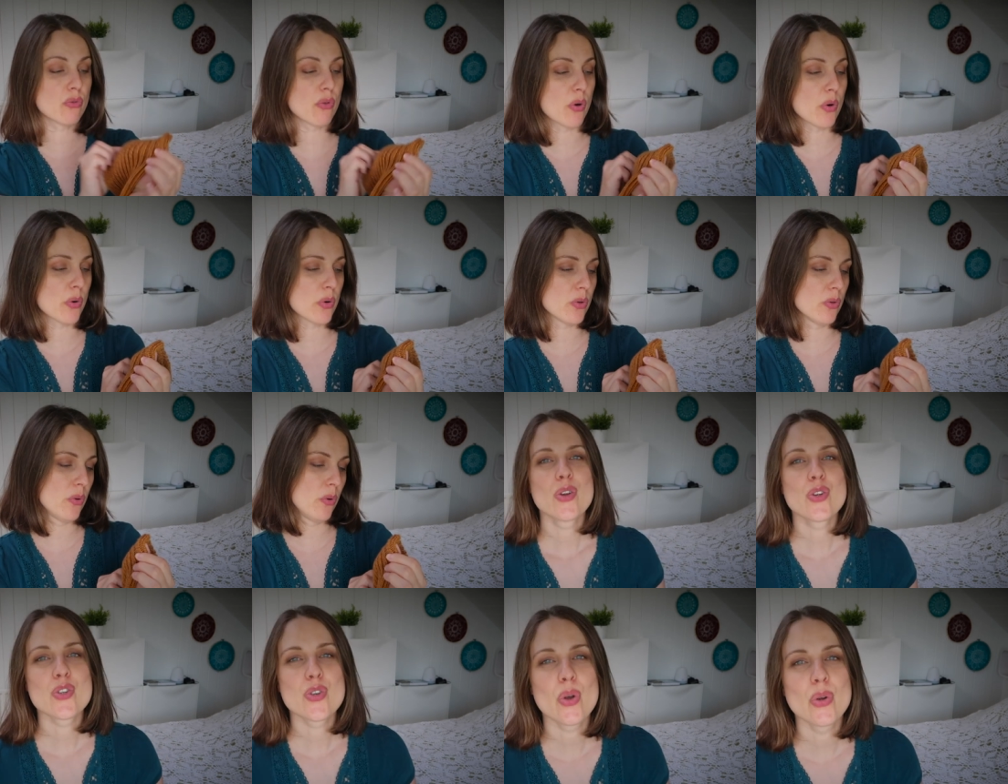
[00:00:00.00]

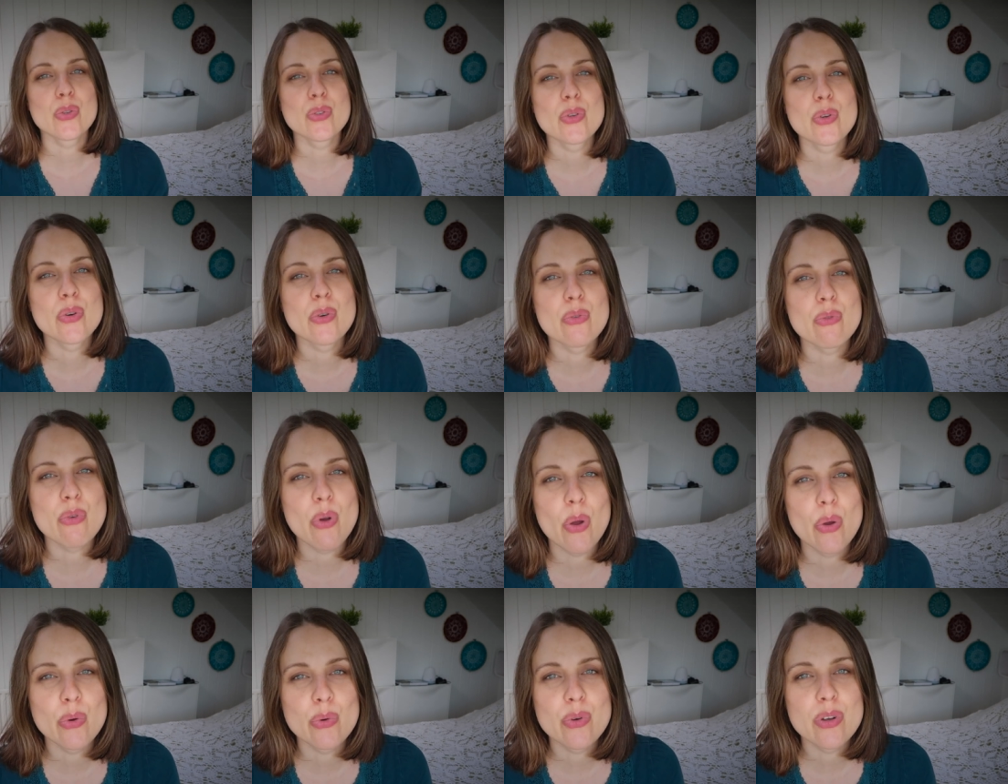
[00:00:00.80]

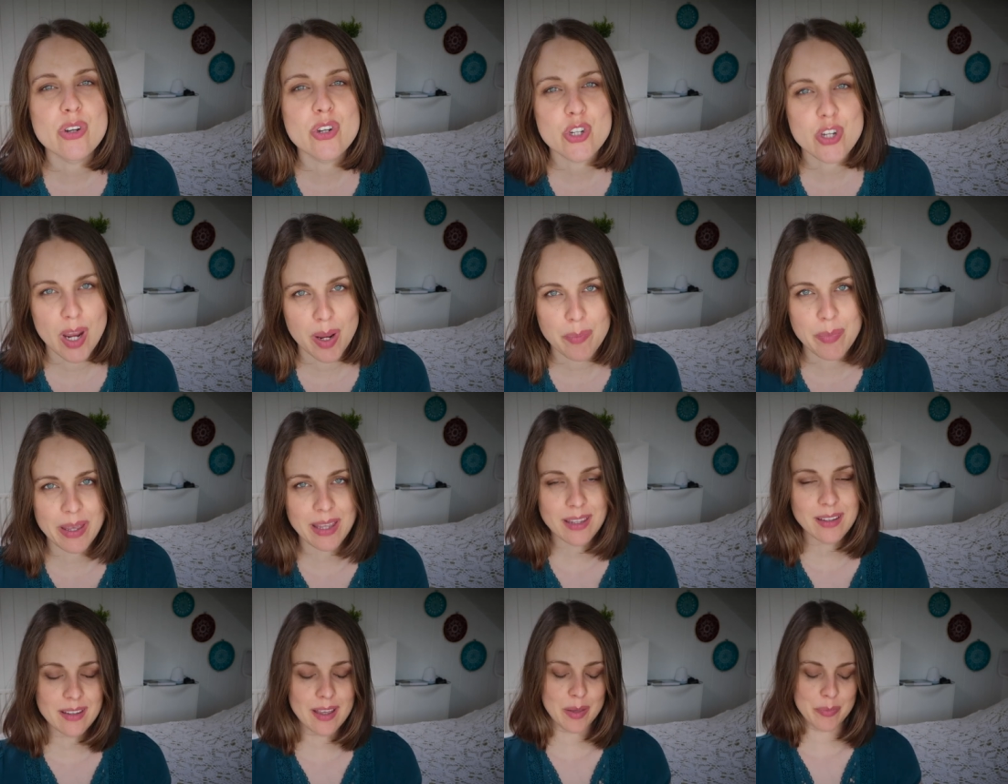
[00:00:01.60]
row
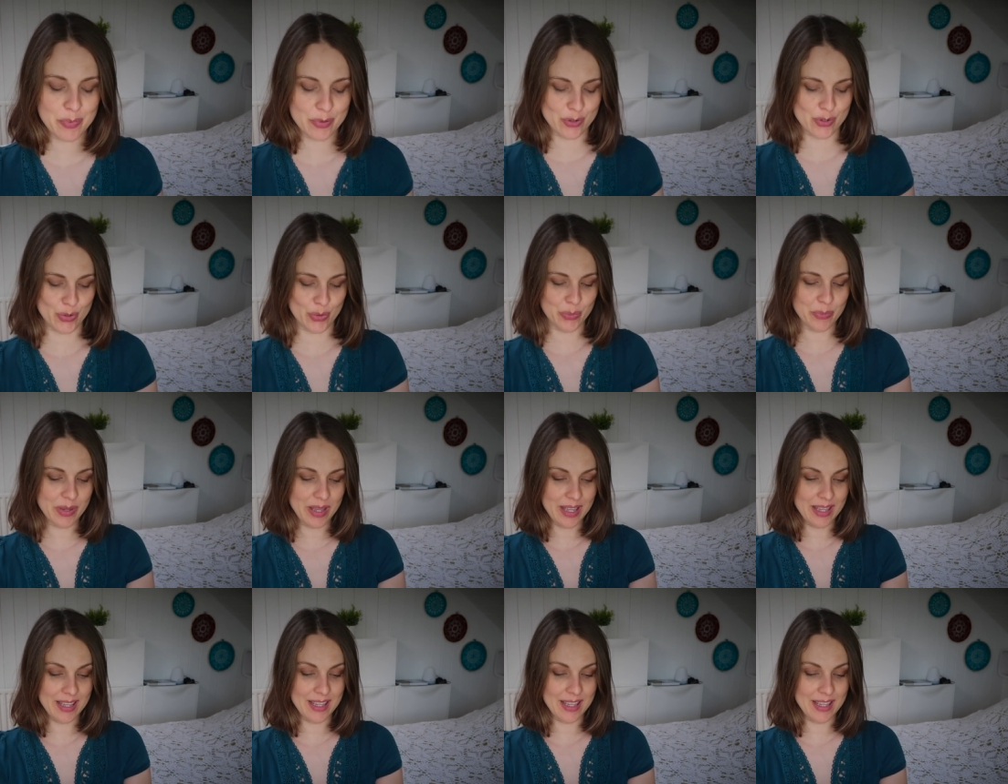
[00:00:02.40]
shaping, I presume.